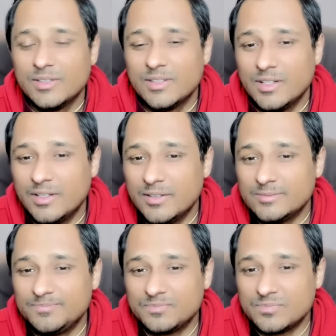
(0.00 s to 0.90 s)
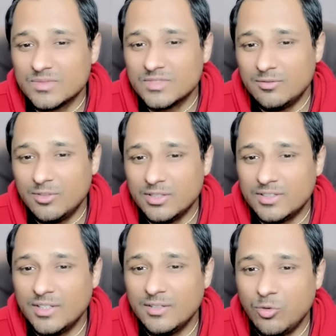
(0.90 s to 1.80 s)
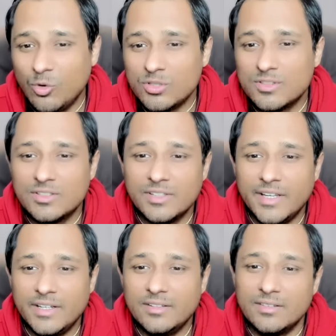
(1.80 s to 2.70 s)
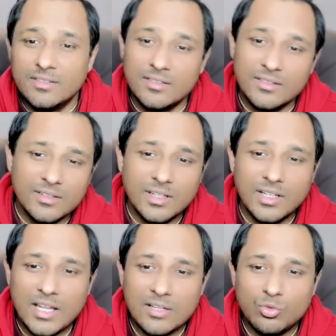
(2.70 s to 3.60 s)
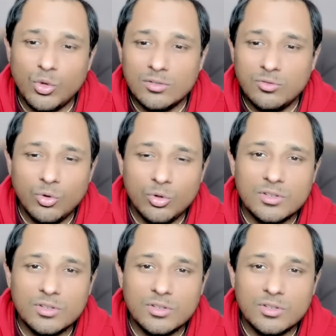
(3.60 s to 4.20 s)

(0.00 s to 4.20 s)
Uh, the first three fourths, then the last one fourth,